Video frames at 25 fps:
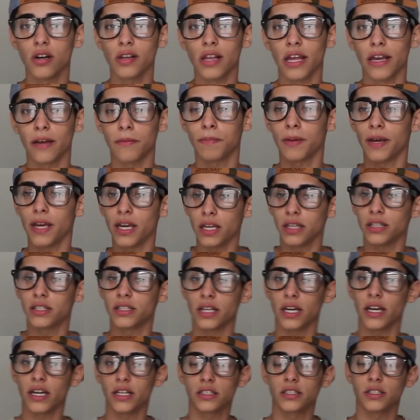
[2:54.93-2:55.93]
Like, pay
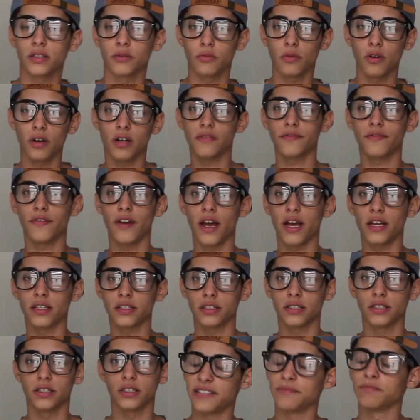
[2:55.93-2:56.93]
attention, walk
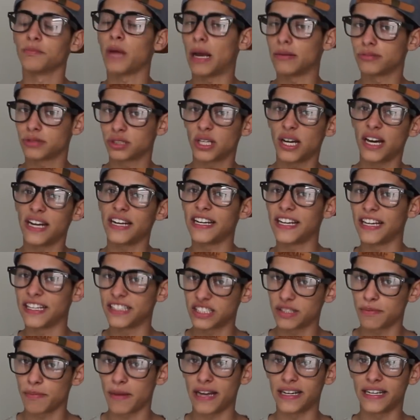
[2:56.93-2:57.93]
faster. I'm trying to
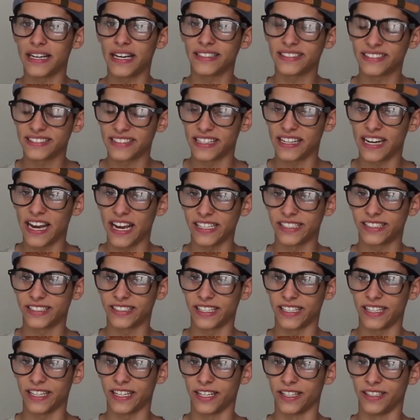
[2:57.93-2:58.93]
get to my
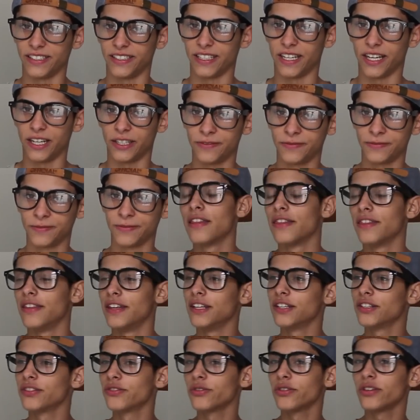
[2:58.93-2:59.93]
destination here, you know?
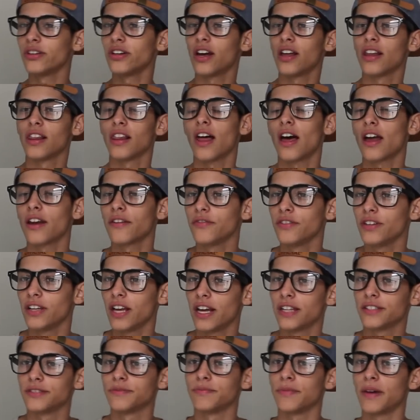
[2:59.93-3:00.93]
This one, a lot of you
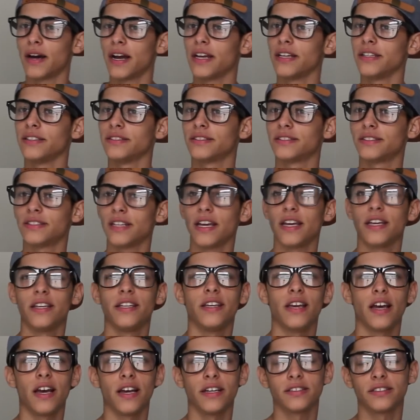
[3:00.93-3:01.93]
guys might say
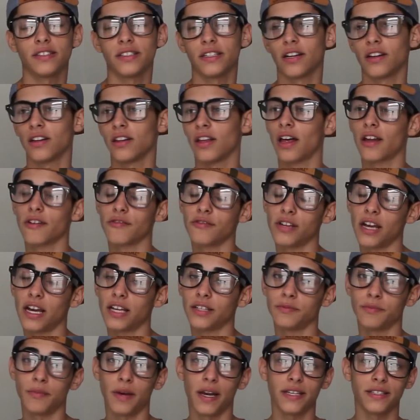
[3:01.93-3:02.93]
yes, and a lot of you
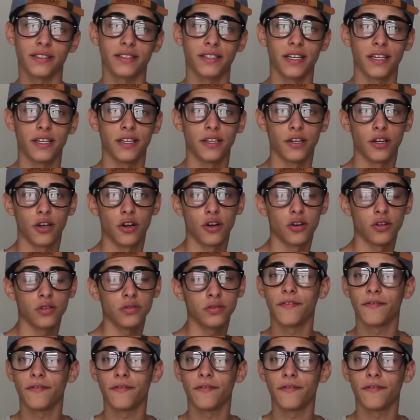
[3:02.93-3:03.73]
guys might say no.